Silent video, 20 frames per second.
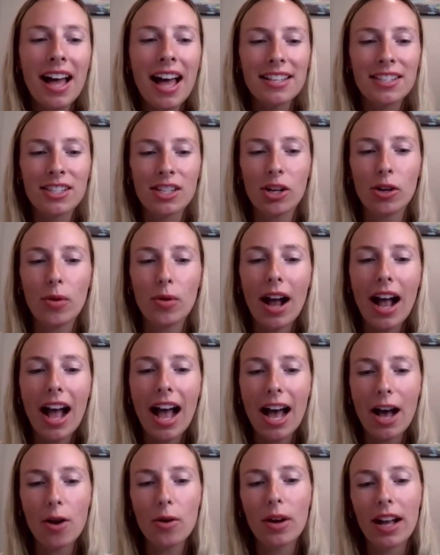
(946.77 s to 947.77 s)
So
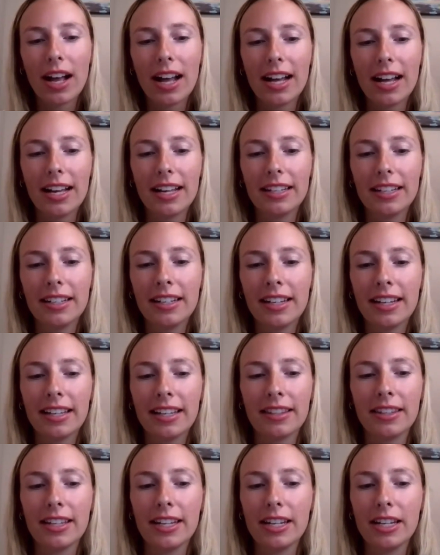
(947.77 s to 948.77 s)
how can
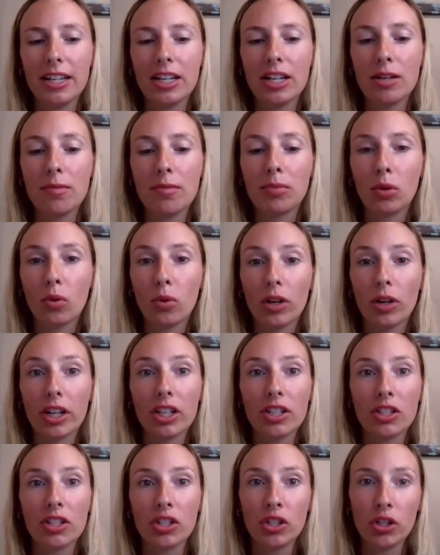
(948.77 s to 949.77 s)
the
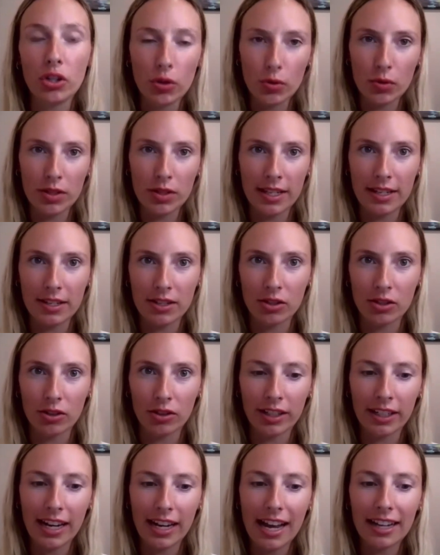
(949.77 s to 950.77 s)
employers use Seasonal
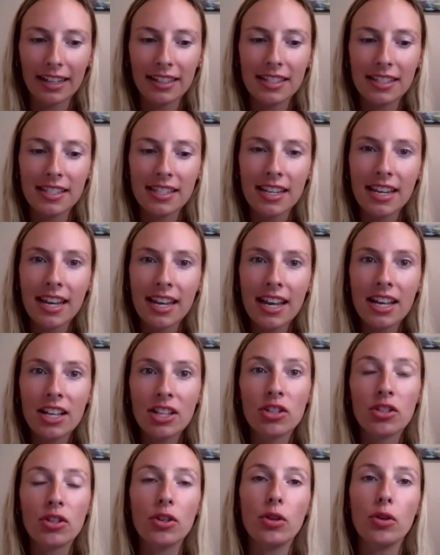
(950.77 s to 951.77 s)
Connect
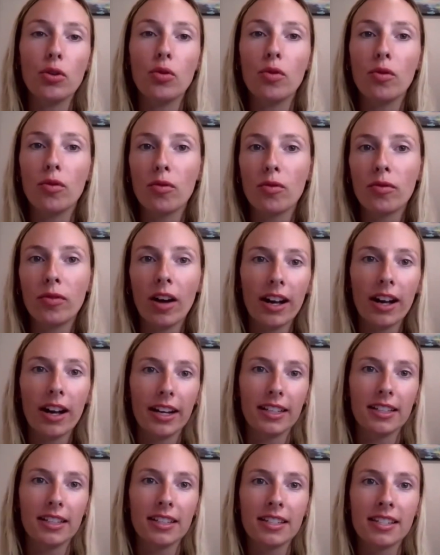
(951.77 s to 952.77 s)
to
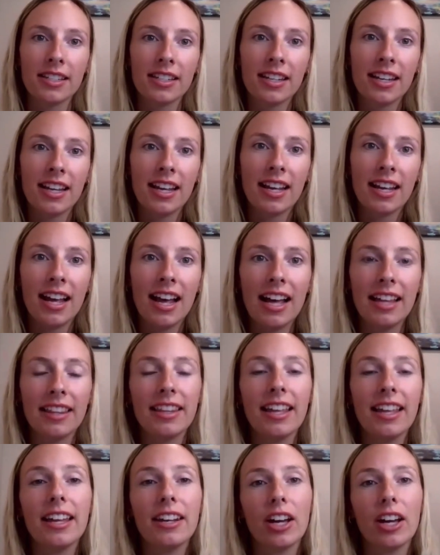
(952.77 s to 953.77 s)
find, and
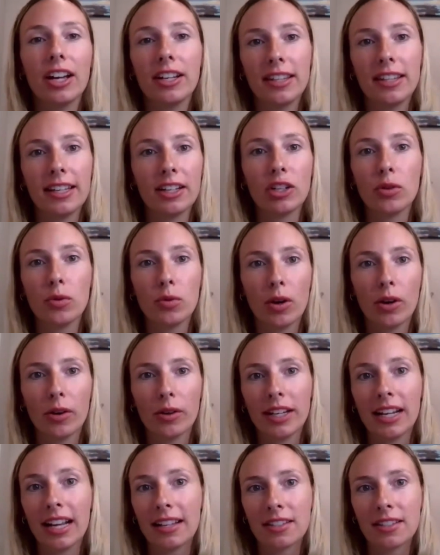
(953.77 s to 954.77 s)
then I think you
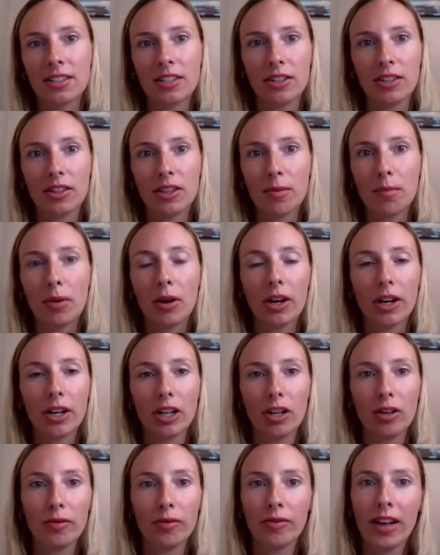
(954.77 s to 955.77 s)
already answered the part
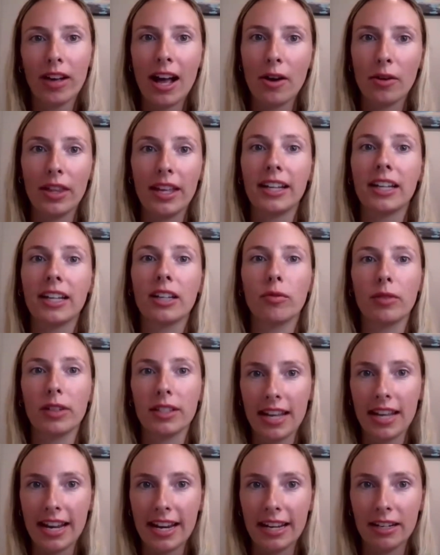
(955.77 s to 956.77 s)
of how they can
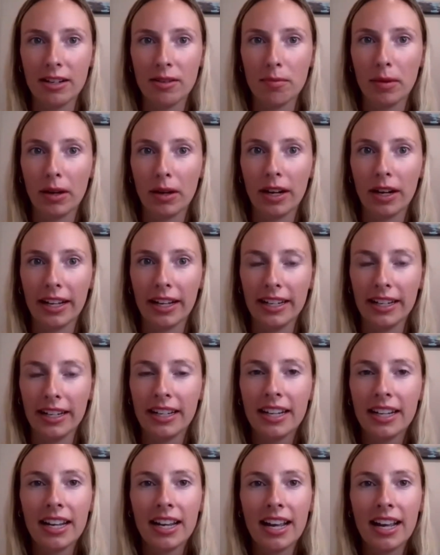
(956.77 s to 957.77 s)
retain
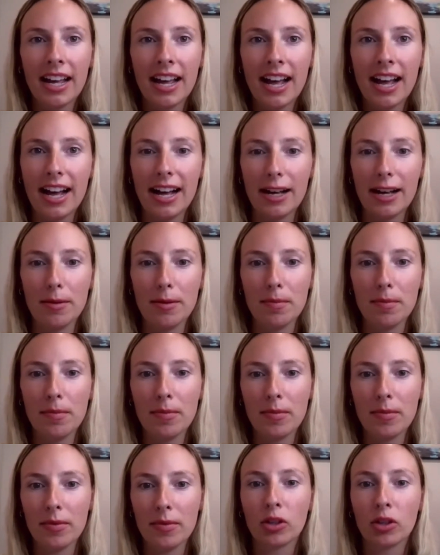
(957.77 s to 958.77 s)
by
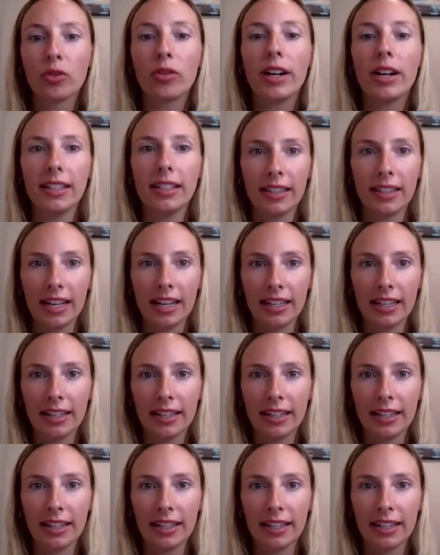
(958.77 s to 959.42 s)
creating that